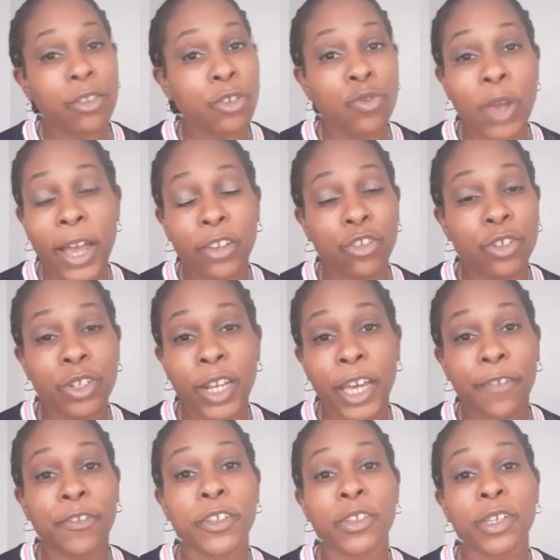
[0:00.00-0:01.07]
I shouldn't
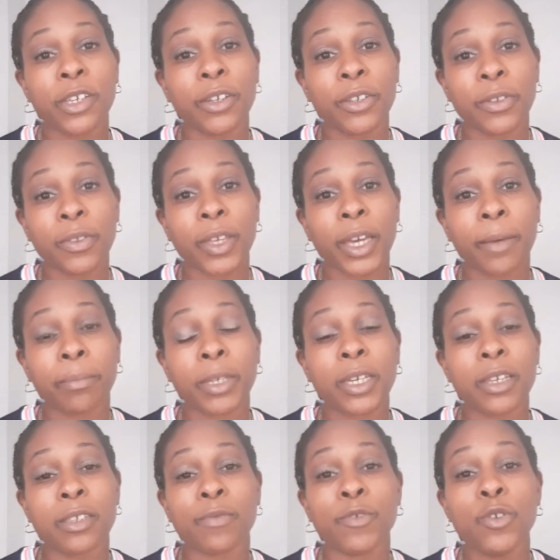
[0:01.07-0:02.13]
have to tell you that,
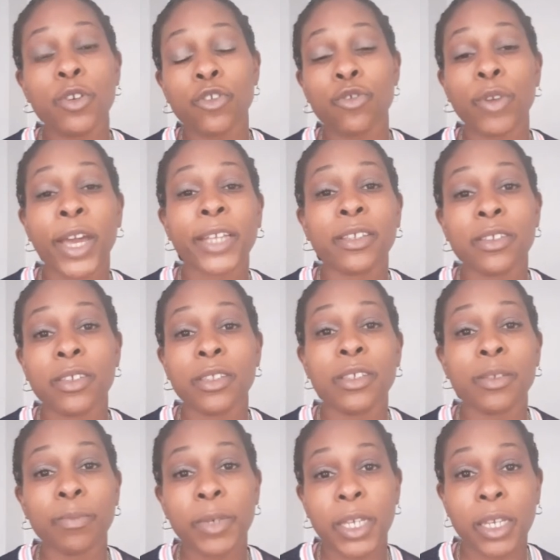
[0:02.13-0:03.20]
because if you're attracted to this
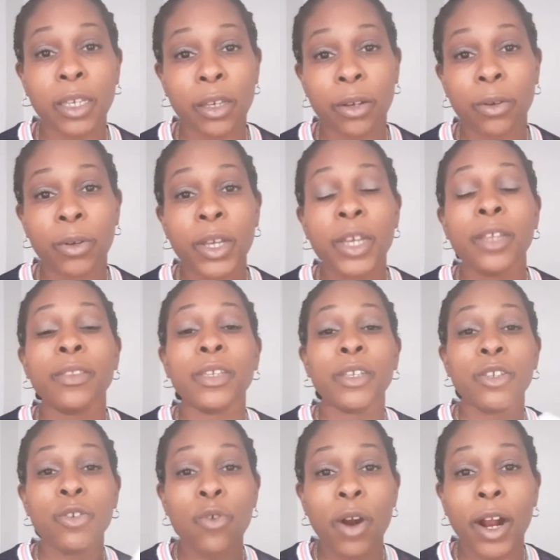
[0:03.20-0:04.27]
video, then
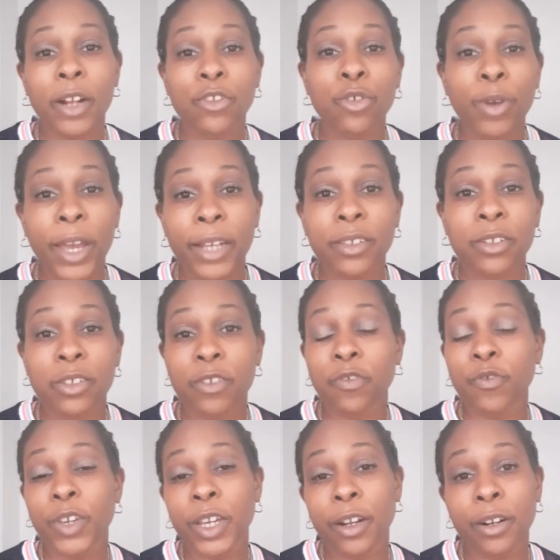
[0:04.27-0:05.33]
you are attracted to
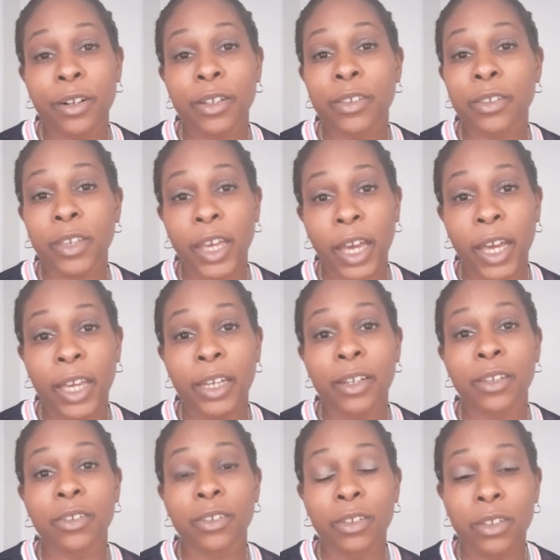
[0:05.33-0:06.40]
fairness,
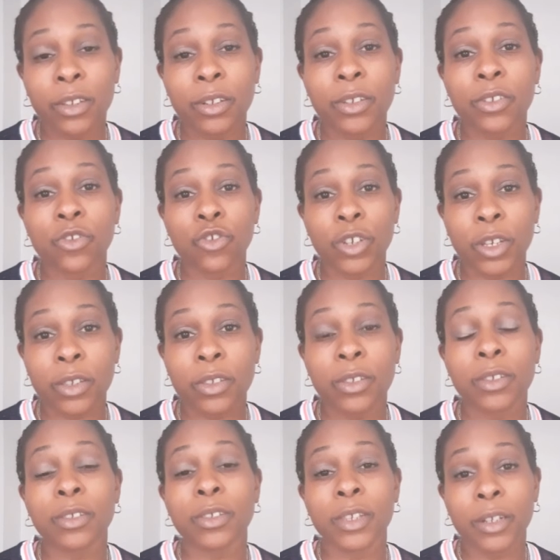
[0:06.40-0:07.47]
kindness, goodness,
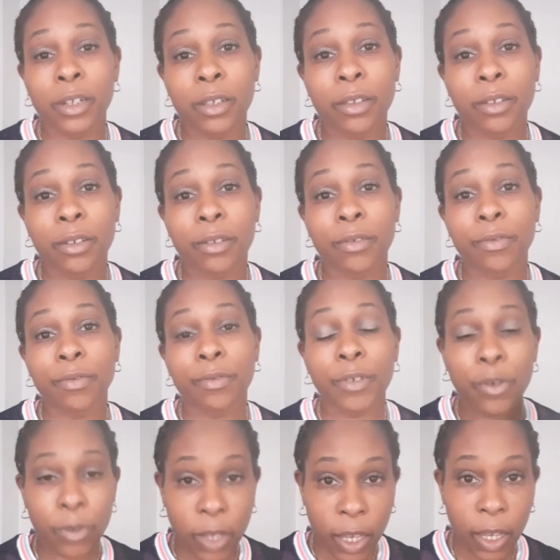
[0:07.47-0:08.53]
justness, and love.
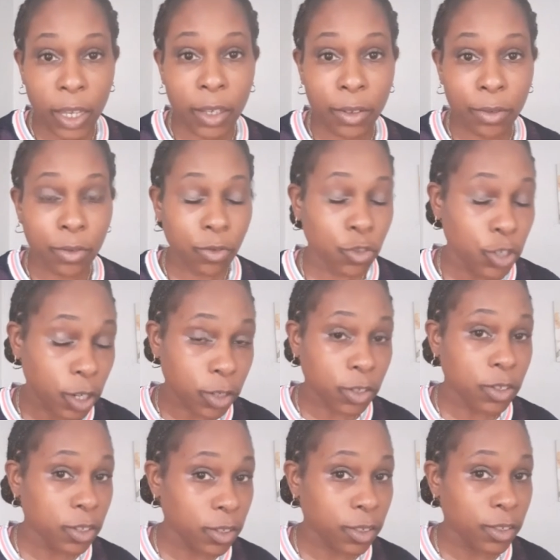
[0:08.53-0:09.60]
Okay.
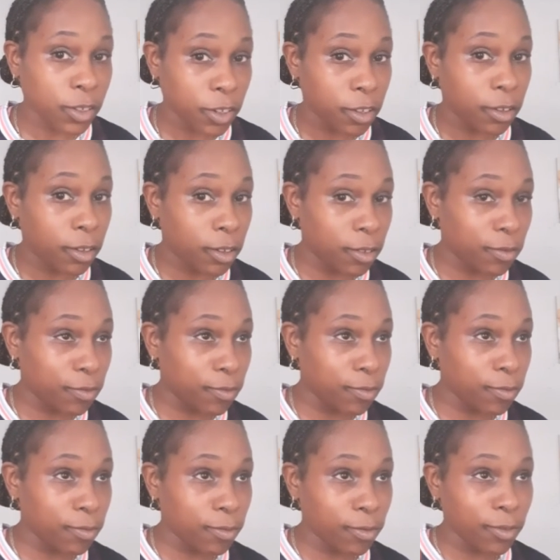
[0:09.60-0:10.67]
Justice and love.
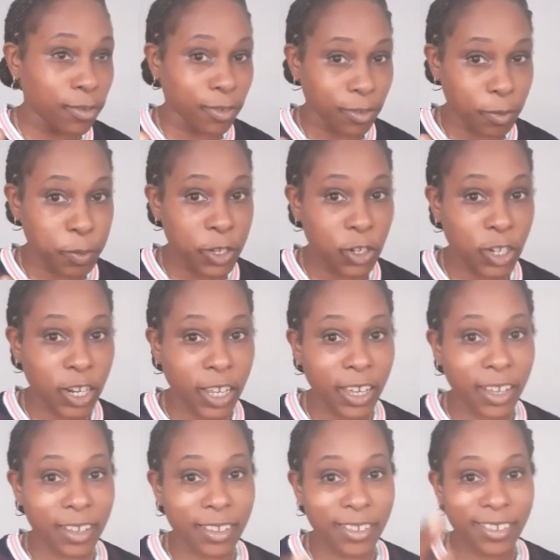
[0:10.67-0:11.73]
Speech
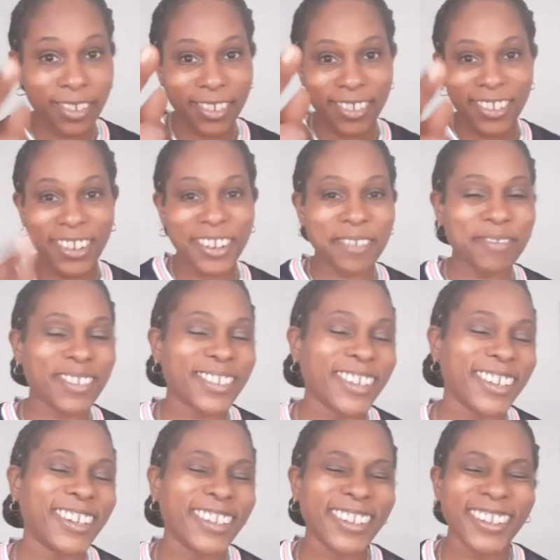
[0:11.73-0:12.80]
class. No, I'm just
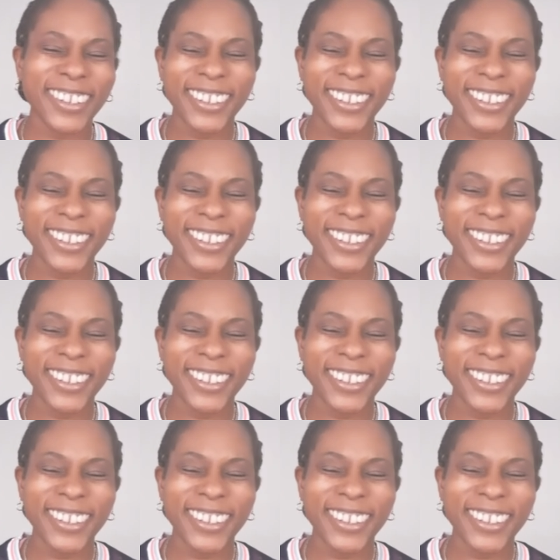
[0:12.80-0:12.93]
kidding.